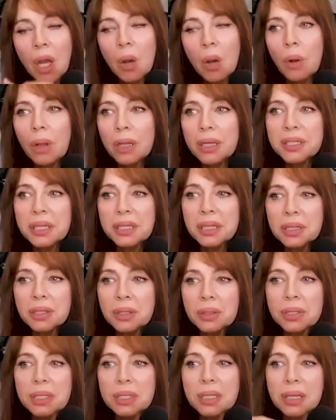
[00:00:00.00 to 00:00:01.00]
Well, it's an
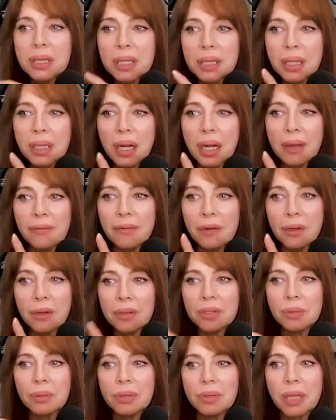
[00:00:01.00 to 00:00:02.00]
interesting thing that I've
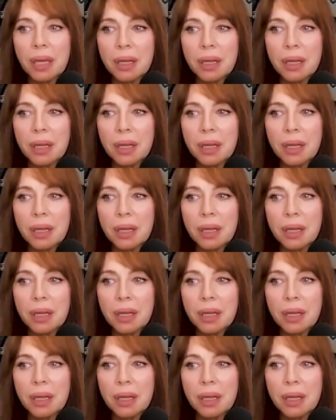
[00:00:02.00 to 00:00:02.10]
noticed with